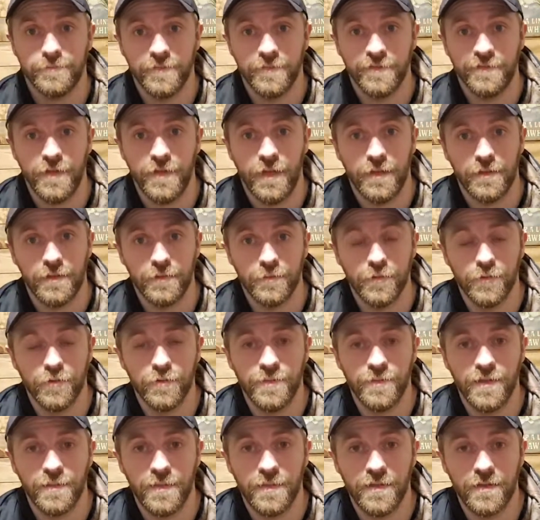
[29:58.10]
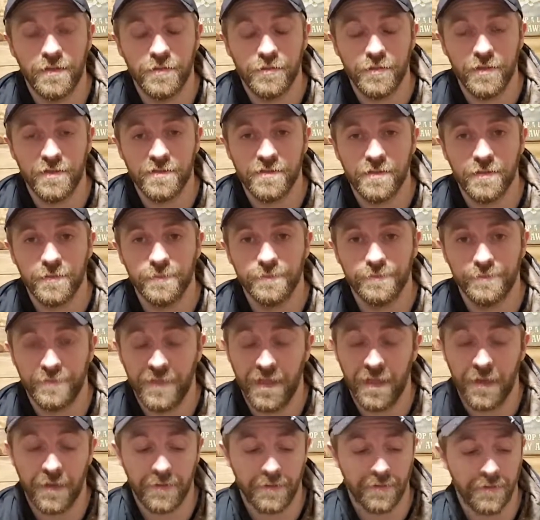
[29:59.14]
If you had the room, you'd be interested?
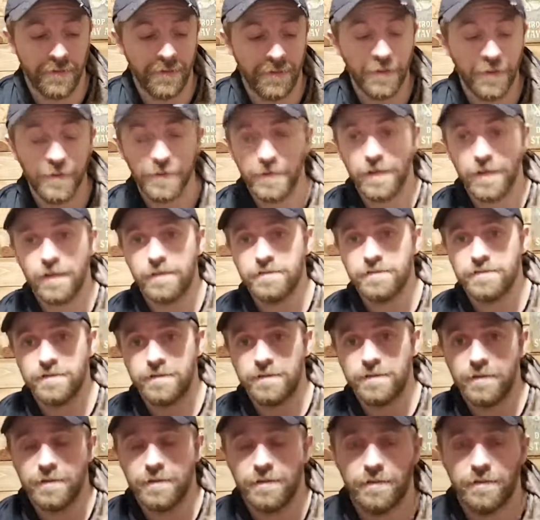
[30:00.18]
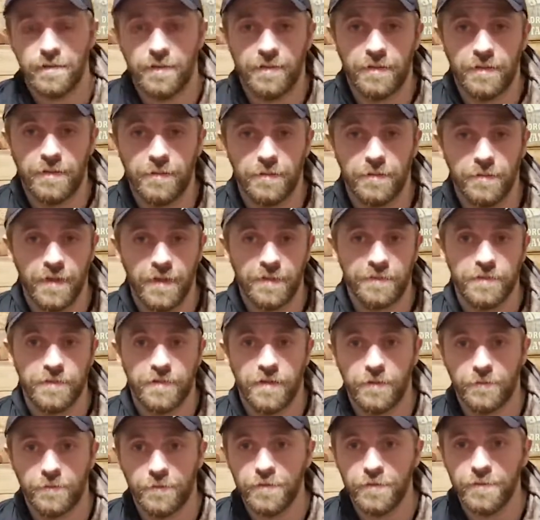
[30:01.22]
Yeah. Yeah, that's the thing. Like, I don't have a
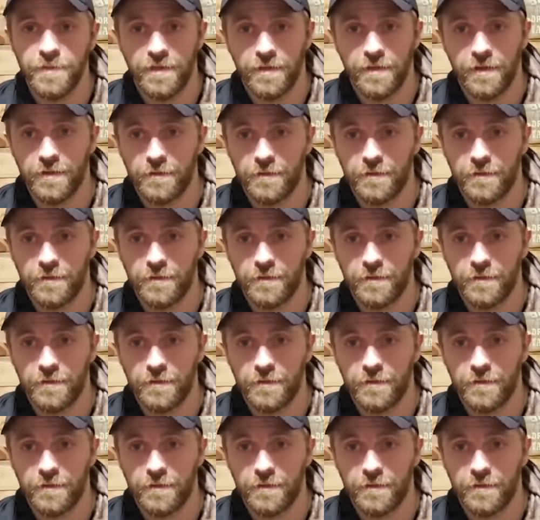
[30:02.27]
ton of room here. I